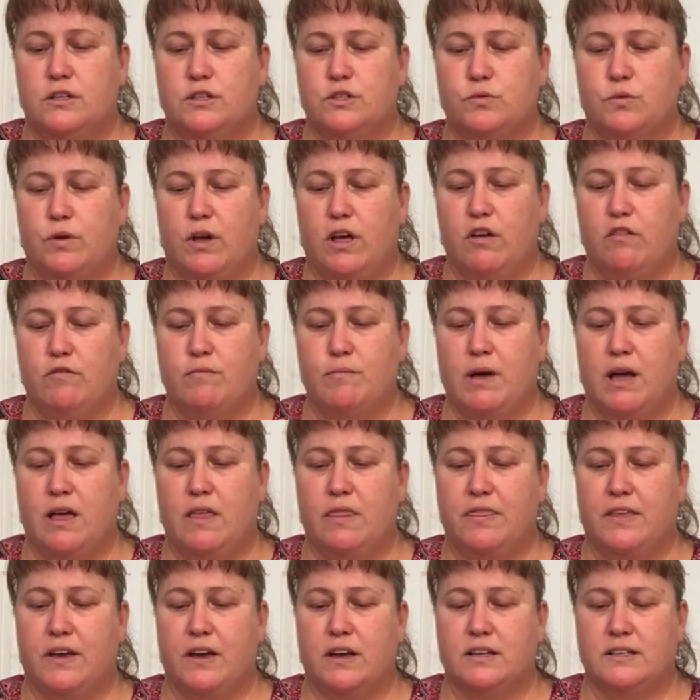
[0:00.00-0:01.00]
12
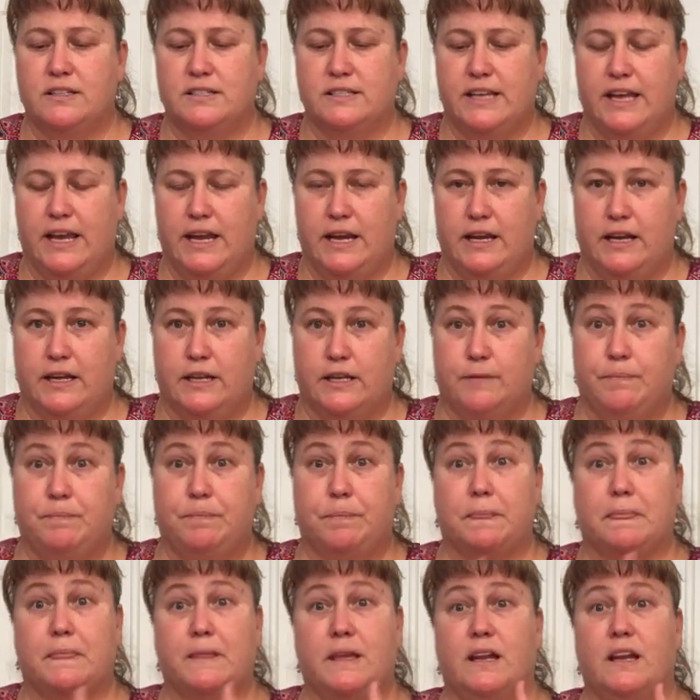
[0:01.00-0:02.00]
month undated.
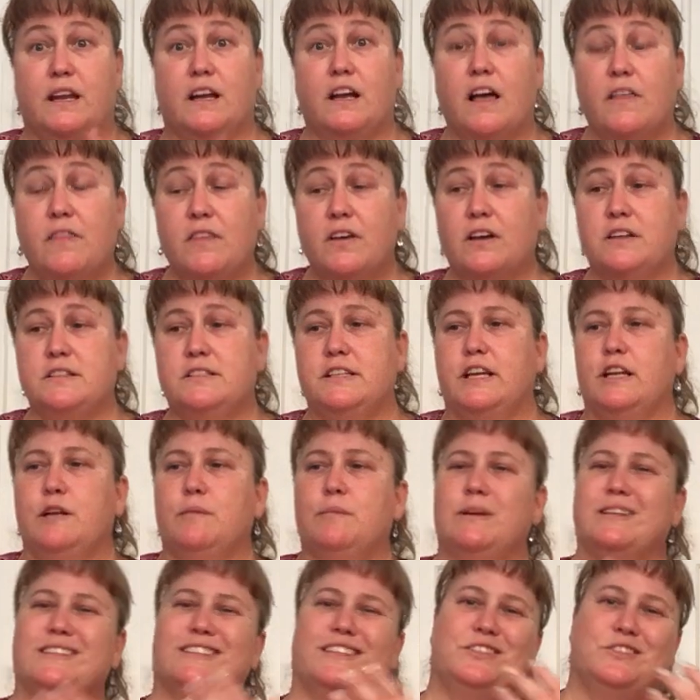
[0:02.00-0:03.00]
And I got the undated
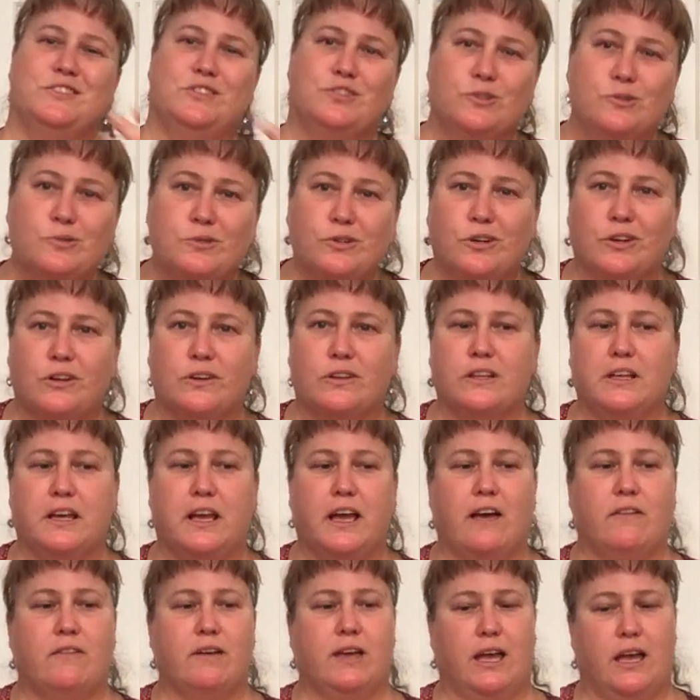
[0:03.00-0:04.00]
because I do currently
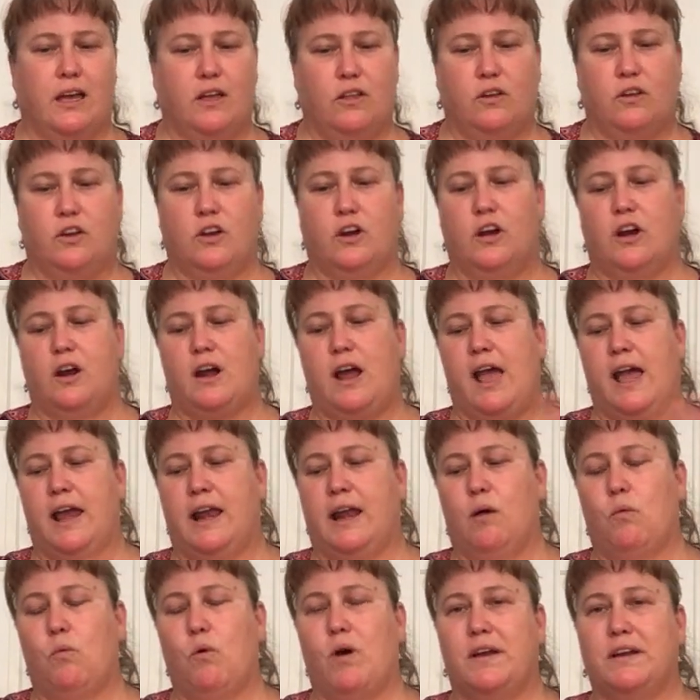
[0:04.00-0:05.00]
have a calendar and
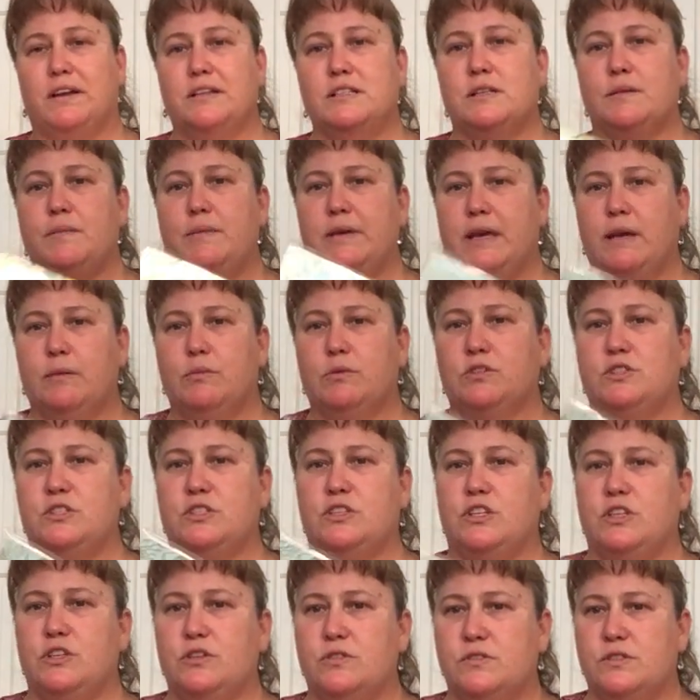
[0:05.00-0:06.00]
I wanted to be able
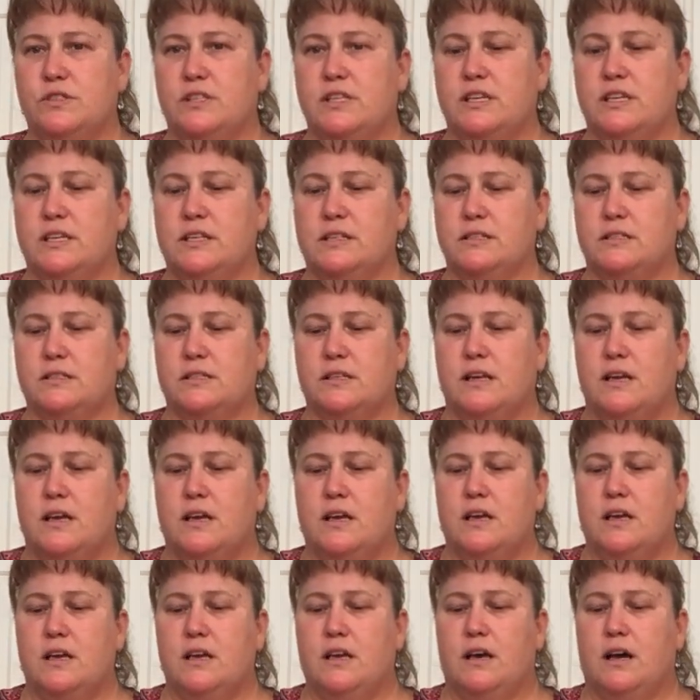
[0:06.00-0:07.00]
to use these
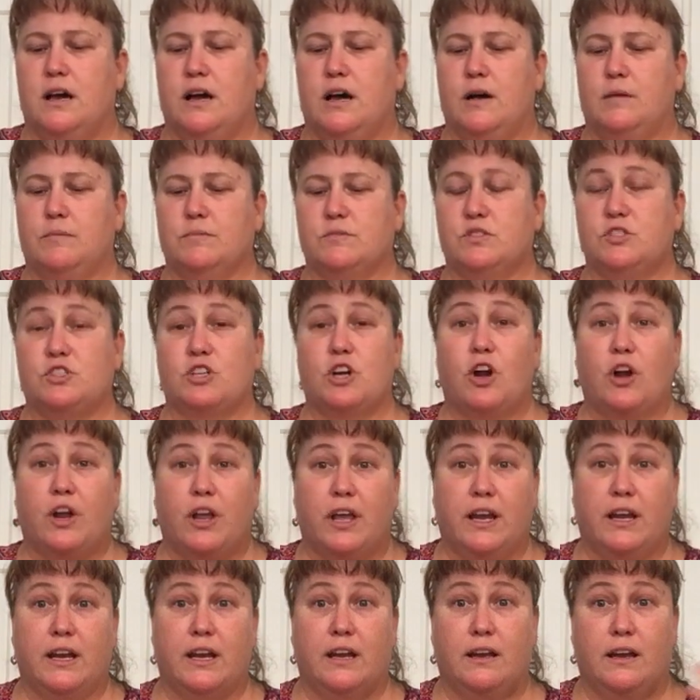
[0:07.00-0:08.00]
um,
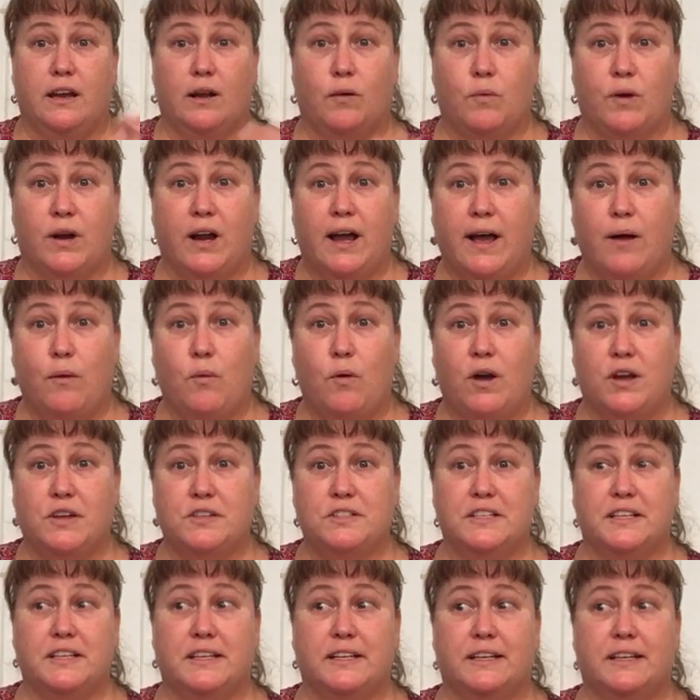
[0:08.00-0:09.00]
starting and ending when I
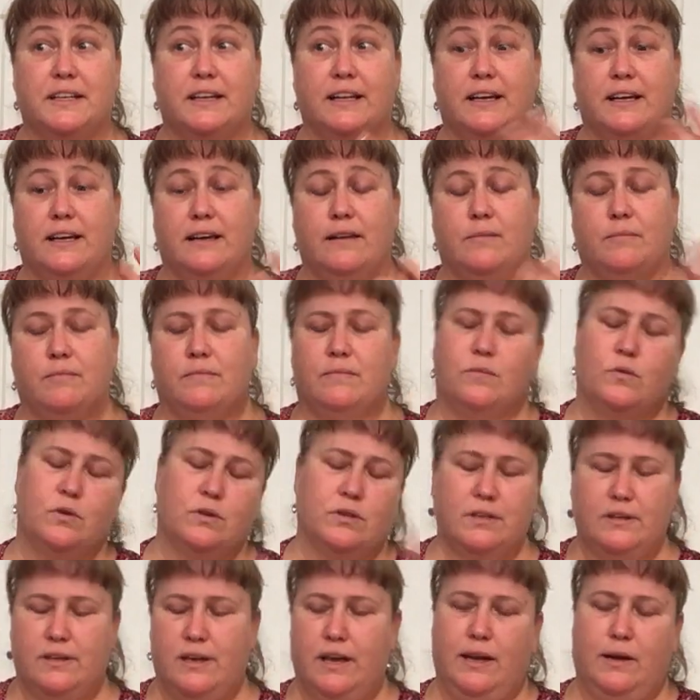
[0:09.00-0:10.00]
wanted. And well,
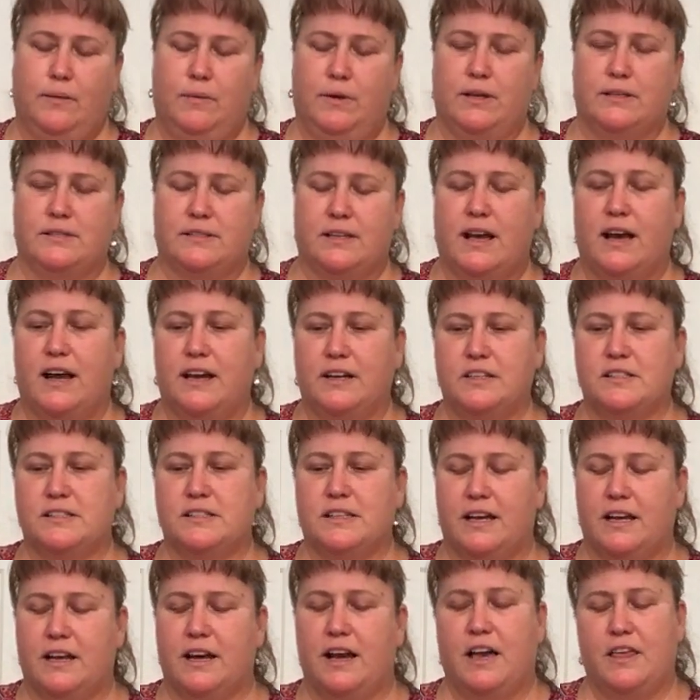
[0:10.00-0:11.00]
anyways, I just
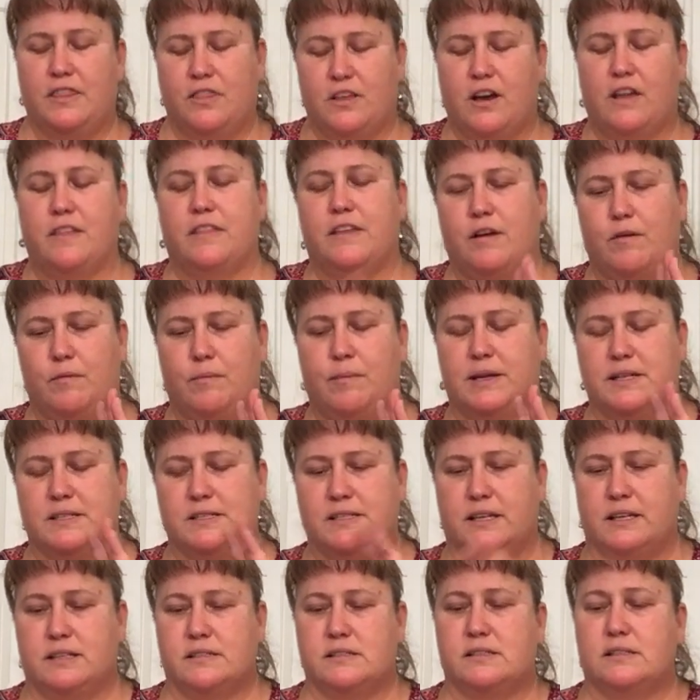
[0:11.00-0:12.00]
thought, I thought that made
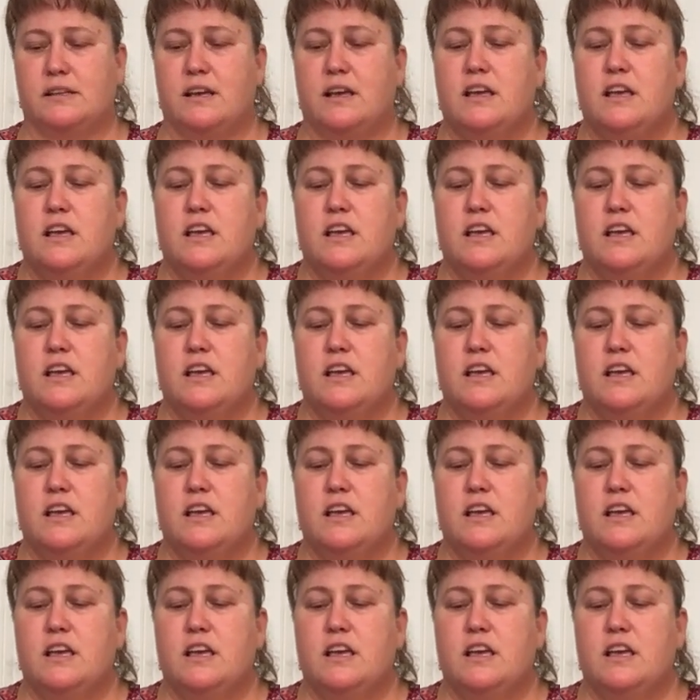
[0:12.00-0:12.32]
sense.